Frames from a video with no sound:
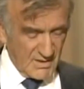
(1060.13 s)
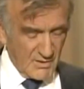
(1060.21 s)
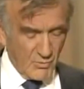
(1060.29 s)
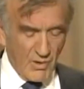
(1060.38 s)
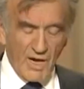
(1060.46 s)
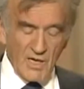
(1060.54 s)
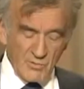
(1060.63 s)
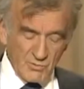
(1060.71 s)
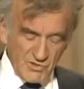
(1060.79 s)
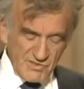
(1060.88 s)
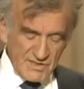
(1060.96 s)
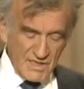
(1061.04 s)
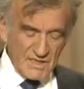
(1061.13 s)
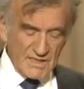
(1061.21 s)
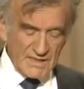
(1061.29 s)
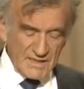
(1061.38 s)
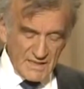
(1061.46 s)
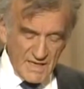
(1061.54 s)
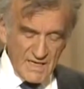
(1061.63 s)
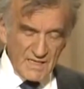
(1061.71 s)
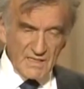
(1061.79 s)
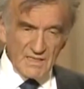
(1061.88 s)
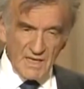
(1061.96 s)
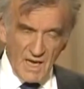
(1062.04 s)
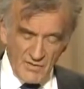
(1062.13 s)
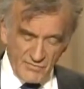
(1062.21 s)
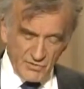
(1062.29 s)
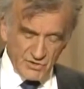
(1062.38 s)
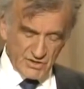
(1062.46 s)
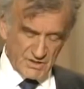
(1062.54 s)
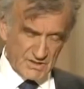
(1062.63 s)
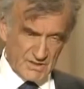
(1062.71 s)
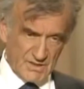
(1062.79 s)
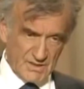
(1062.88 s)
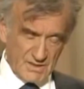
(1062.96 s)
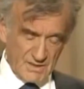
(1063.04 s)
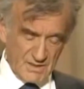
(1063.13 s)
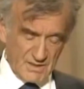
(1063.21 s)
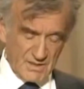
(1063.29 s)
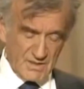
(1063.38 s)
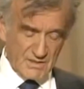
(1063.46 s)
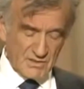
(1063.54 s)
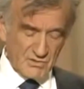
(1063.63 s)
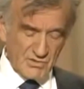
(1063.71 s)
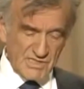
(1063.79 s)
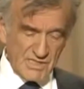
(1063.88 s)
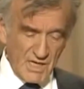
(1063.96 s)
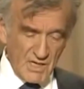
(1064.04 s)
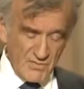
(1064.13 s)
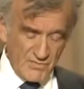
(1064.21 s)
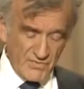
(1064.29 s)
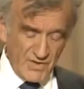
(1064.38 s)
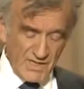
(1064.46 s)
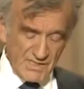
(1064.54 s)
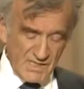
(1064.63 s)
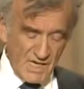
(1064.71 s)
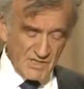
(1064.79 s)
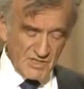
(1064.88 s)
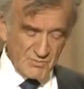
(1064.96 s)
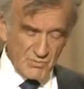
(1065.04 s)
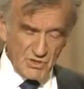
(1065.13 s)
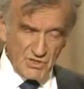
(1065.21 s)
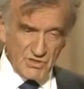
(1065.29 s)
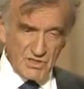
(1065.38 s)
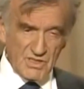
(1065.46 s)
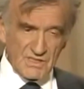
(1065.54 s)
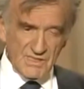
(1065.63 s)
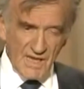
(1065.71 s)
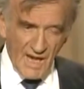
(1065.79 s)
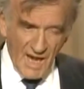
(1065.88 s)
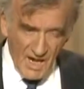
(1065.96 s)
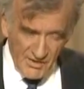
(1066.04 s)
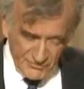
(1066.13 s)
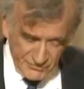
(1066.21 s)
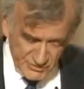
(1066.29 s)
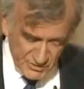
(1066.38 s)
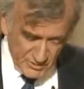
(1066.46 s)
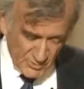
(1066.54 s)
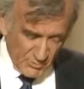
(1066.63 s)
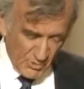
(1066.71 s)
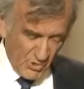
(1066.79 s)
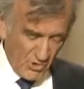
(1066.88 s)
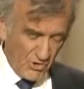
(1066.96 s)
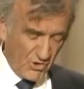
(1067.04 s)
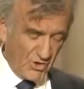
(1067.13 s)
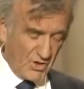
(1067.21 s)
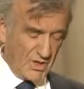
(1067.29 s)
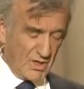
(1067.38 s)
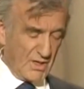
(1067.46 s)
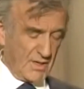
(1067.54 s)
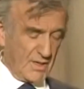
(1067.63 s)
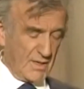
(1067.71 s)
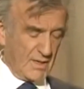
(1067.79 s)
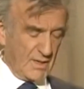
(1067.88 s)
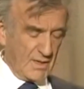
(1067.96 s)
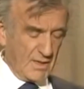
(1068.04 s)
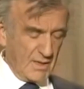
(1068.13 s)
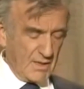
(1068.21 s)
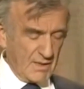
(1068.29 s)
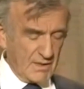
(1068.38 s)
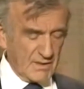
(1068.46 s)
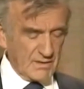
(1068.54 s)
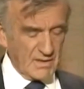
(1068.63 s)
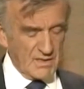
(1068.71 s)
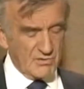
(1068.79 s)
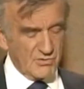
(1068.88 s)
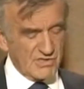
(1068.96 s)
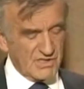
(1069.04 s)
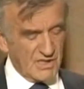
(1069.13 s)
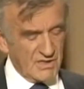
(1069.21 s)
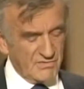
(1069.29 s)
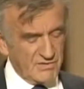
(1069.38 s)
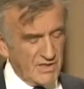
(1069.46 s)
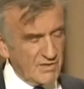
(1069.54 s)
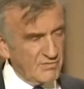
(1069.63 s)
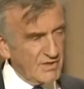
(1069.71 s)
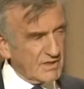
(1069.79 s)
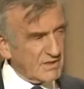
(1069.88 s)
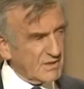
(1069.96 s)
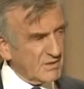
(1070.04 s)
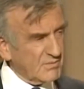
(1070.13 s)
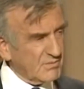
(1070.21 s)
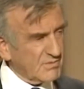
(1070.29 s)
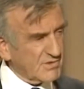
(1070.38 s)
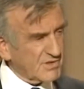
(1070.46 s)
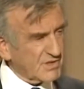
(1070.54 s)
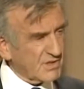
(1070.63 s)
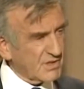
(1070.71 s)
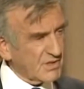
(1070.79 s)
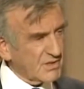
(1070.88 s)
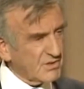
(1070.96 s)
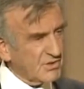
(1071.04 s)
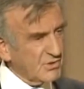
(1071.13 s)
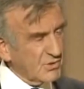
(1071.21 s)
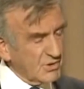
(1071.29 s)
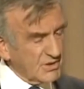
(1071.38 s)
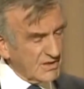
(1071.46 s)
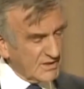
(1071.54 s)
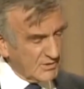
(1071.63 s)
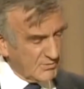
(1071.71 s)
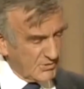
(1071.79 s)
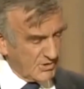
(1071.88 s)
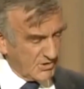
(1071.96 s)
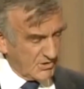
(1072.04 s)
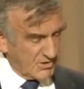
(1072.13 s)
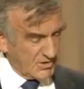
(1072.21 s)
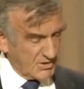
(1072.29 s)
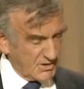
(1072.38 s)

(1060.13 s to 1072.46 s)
Why was there a greater effort to save SS murderers after the war than to save their victims during the war?